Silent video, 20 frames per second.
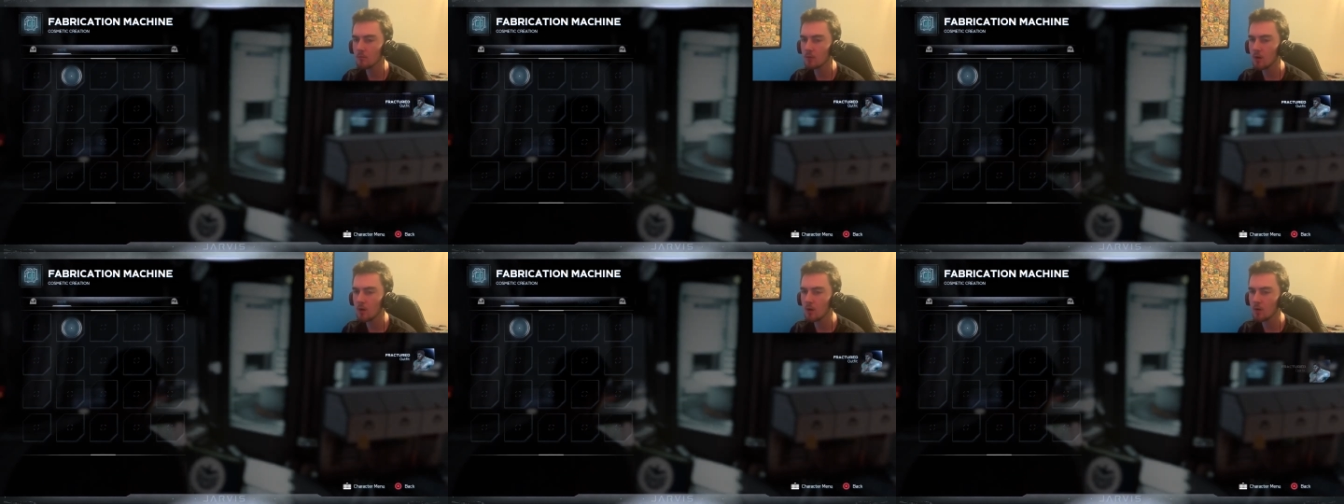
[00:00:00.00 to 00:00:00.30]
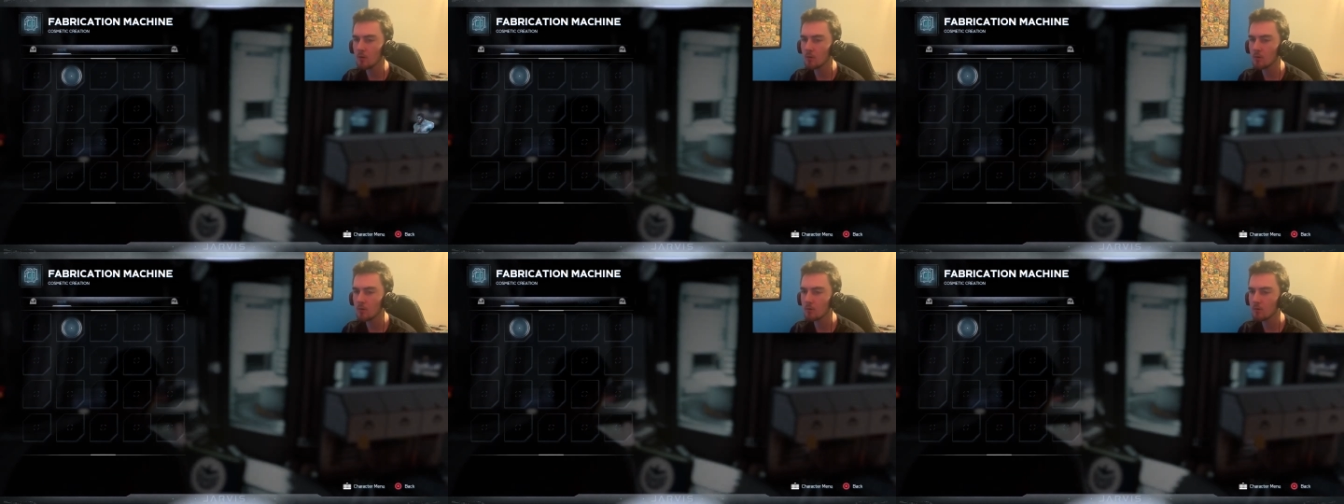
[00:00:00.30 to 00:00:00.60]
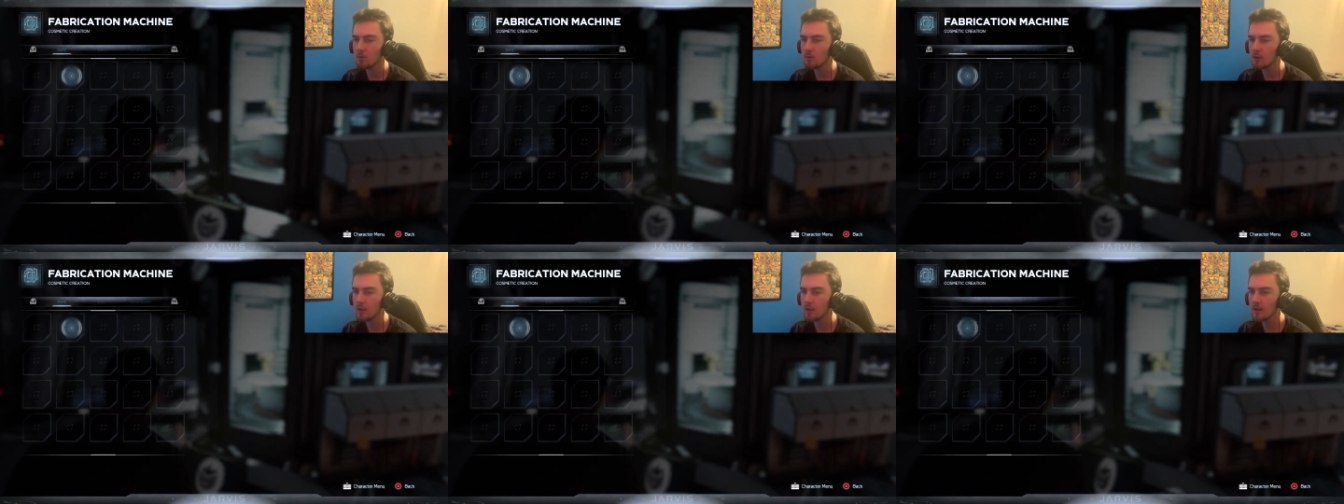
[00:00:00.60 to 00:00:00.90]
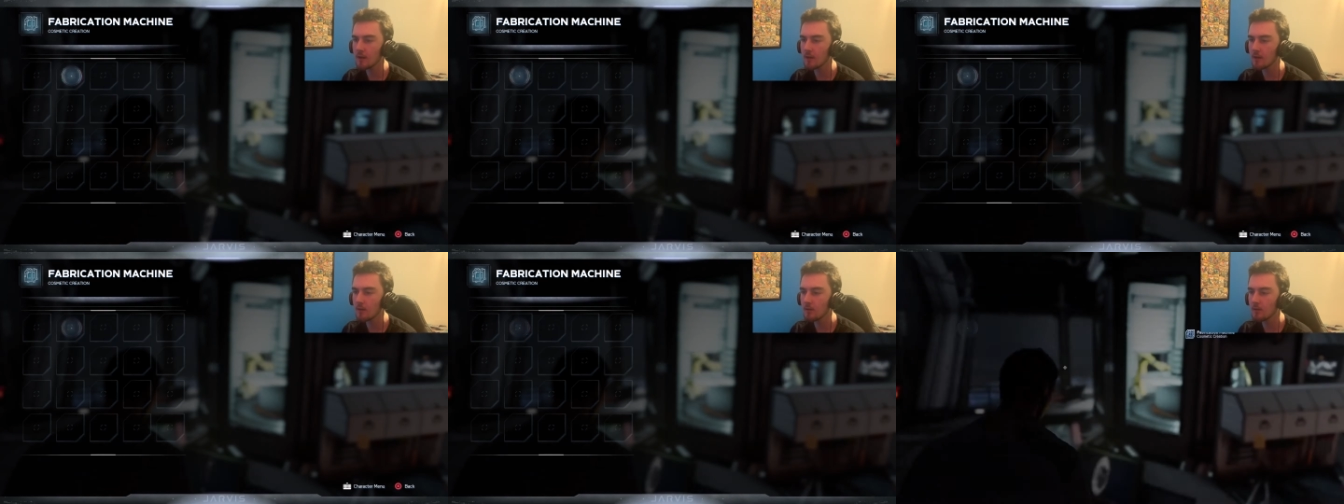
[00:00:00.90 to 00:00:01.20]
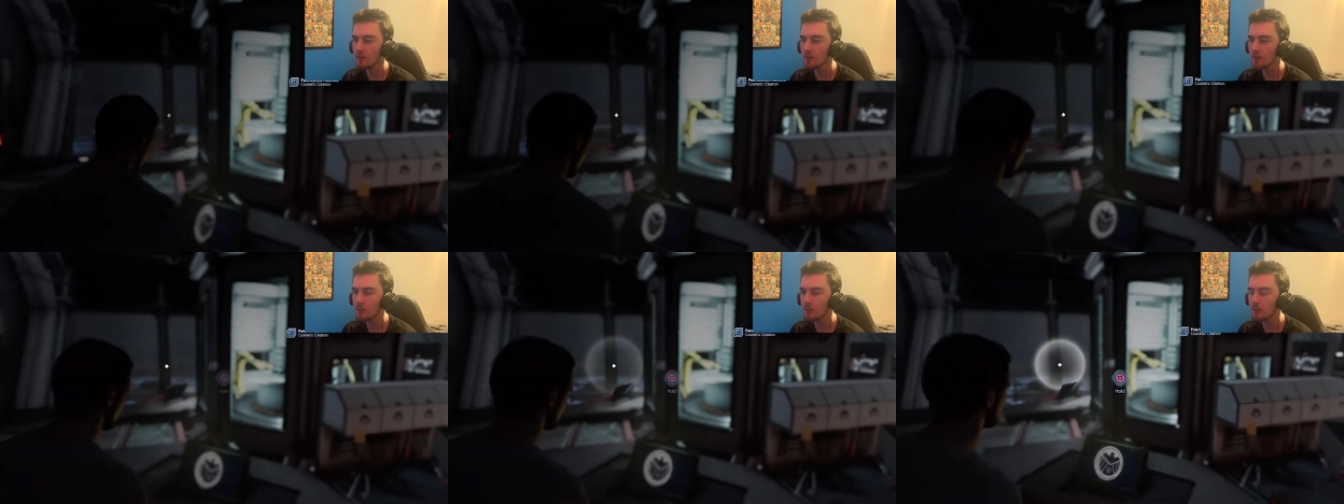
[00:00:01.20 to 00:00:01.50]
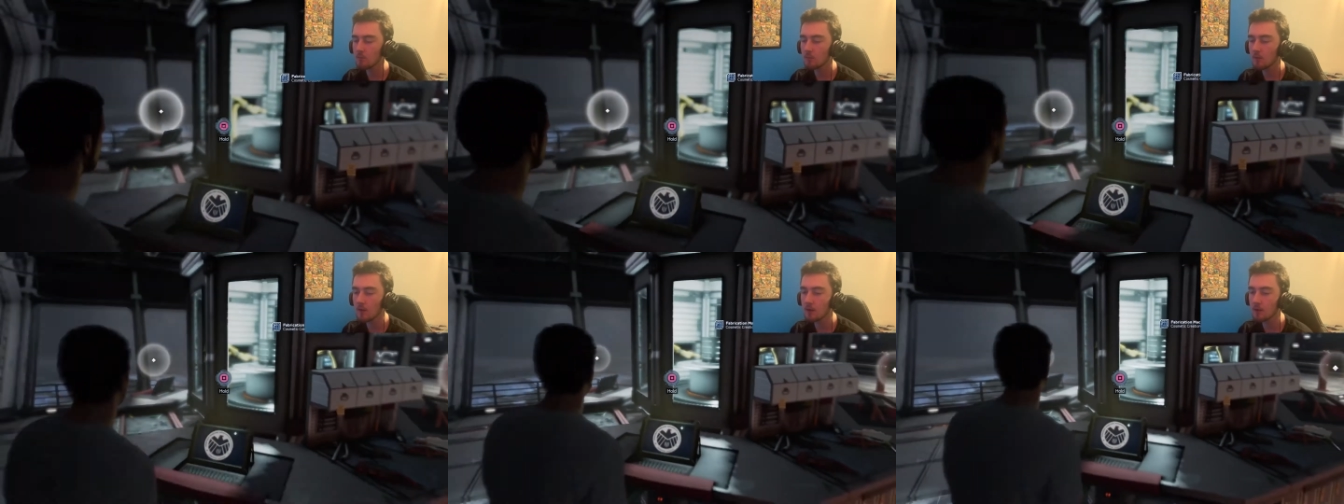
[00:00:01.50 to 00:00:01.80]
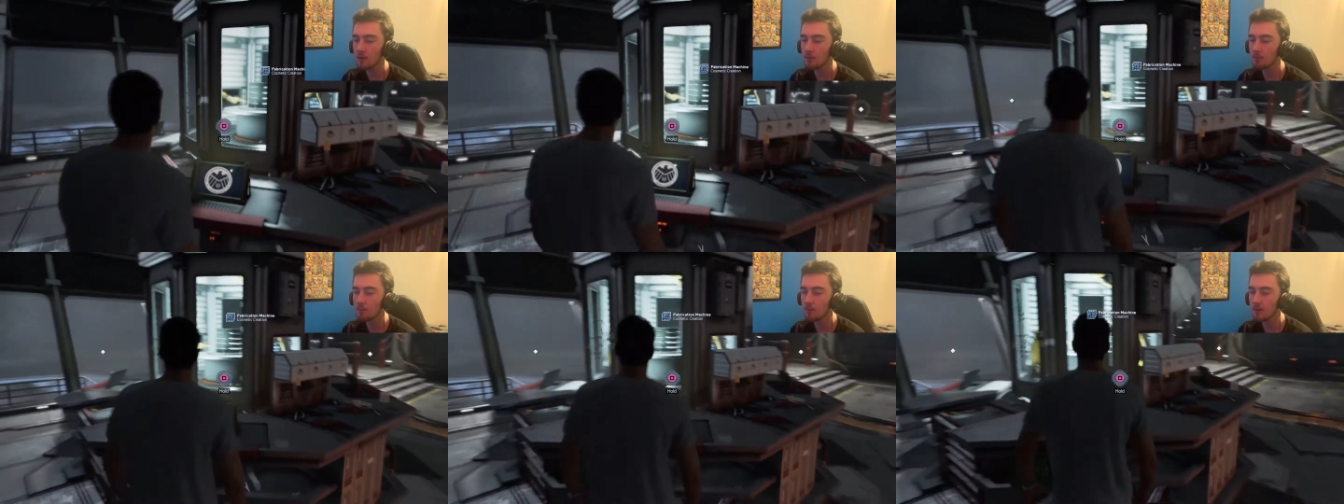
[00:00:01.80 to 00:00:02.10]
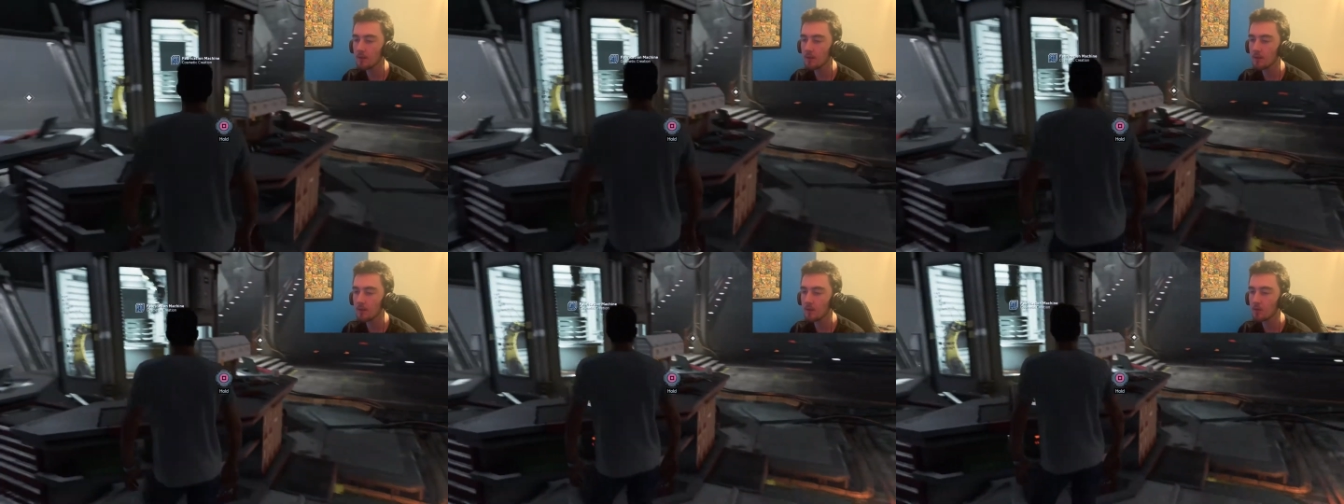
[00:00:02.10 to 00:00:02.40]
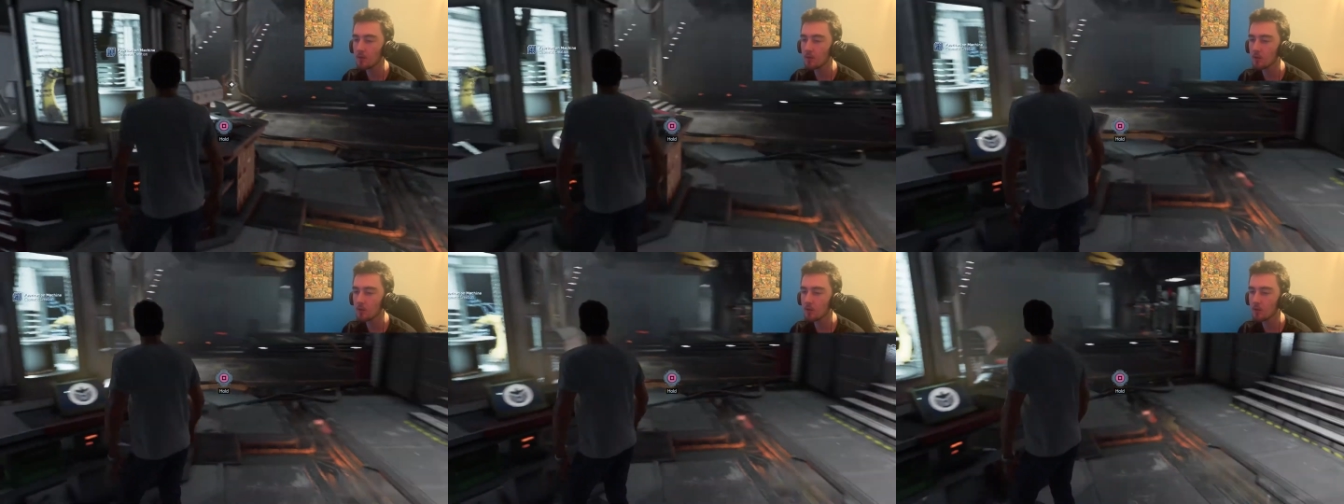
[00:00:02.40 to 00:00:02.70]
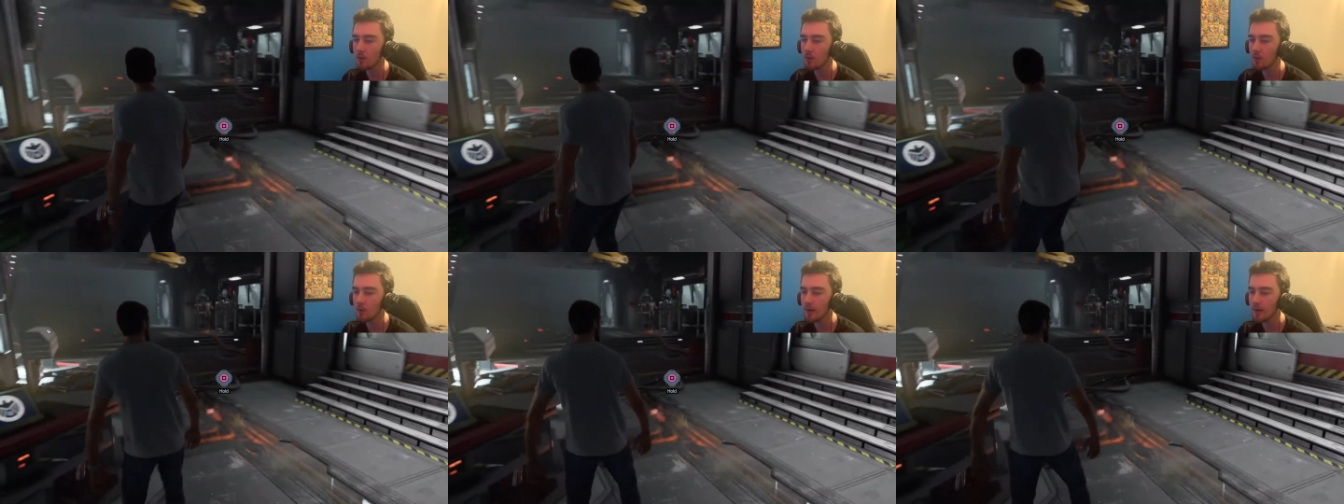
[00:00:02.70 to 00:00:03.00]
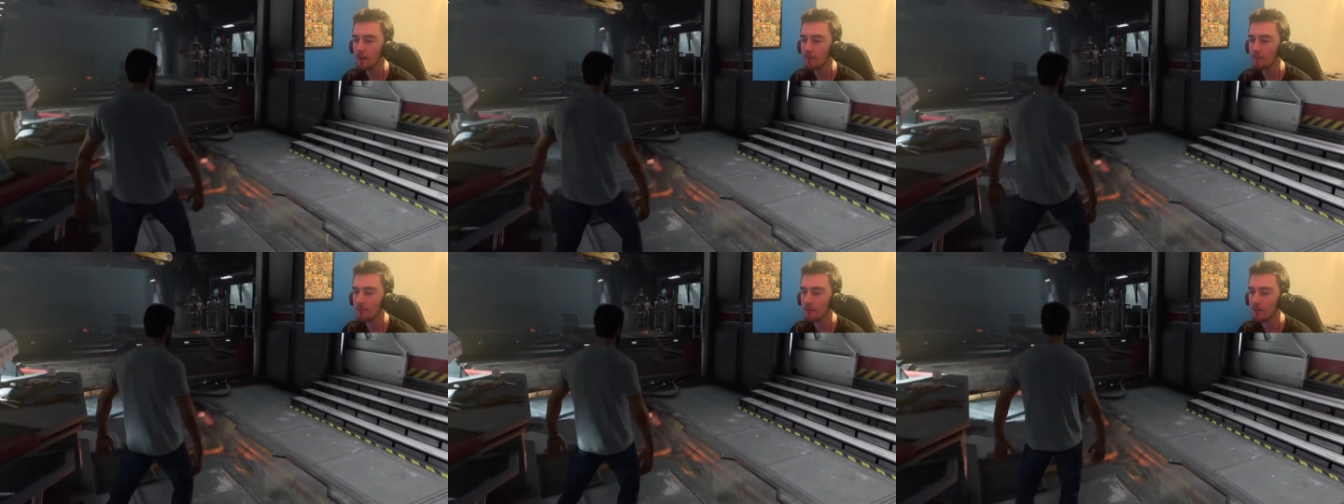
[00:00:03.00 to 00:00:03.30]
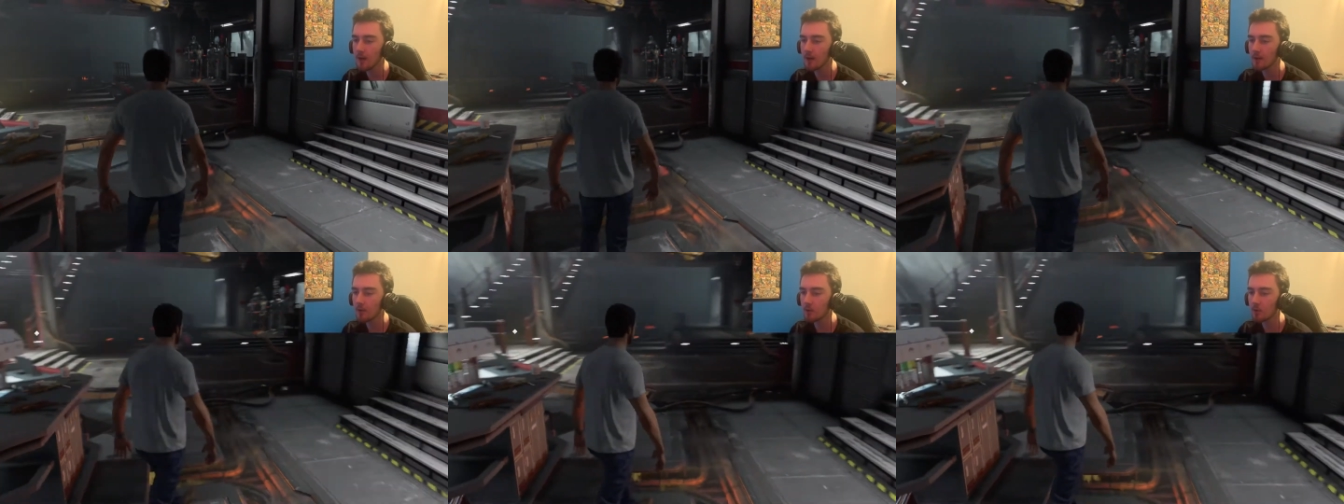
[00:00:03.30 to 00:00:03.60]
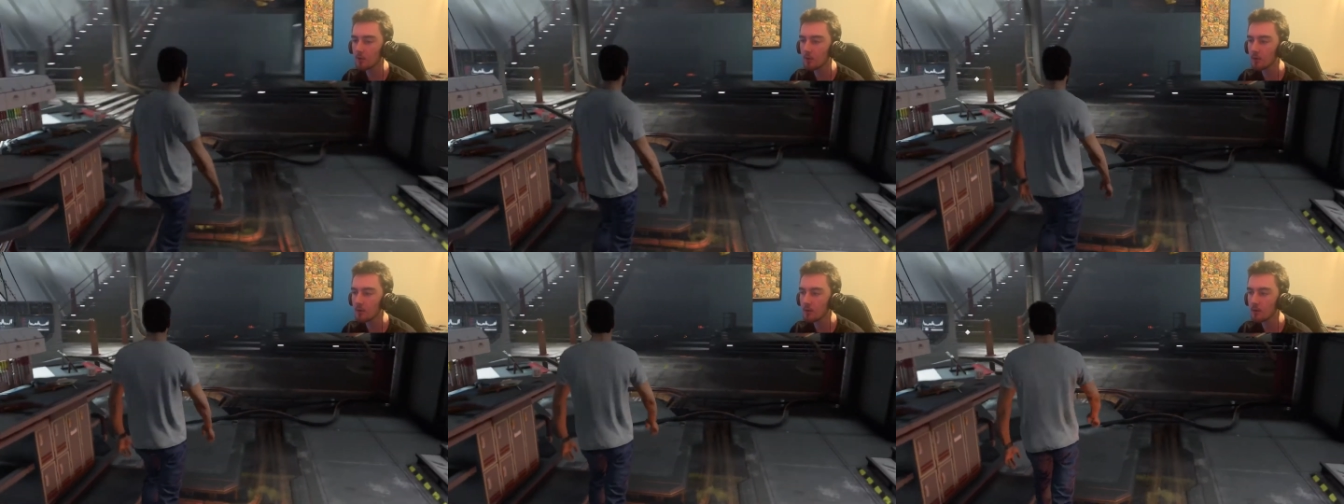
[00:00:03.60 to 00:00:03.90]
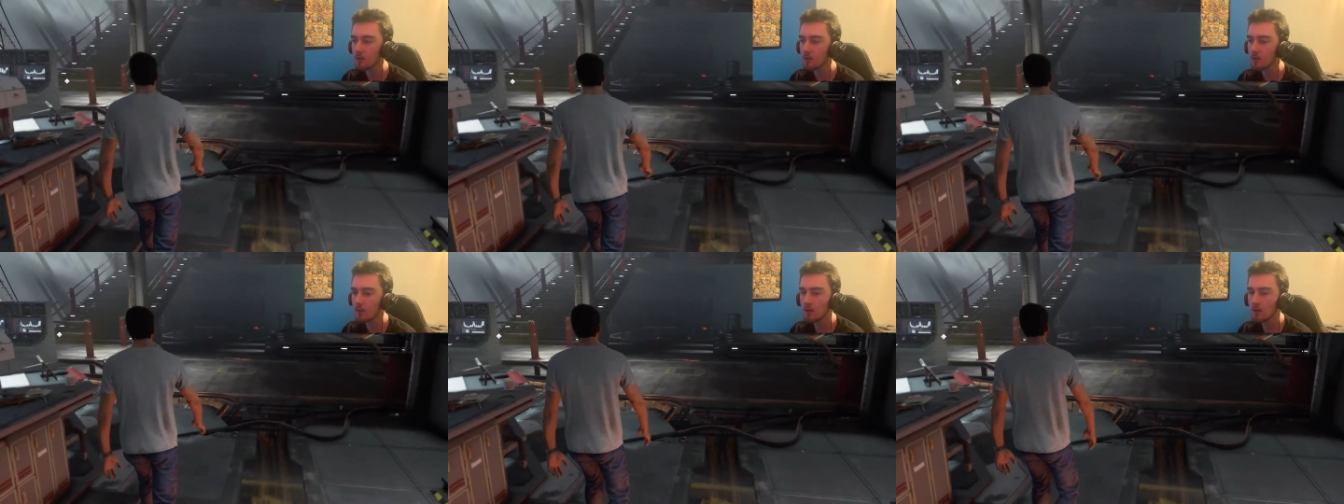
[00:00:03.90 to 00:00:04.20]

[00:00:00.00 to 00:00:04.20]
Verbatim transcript: Oh, okay. I got a pretty neat looking Hulk outfit. I thought.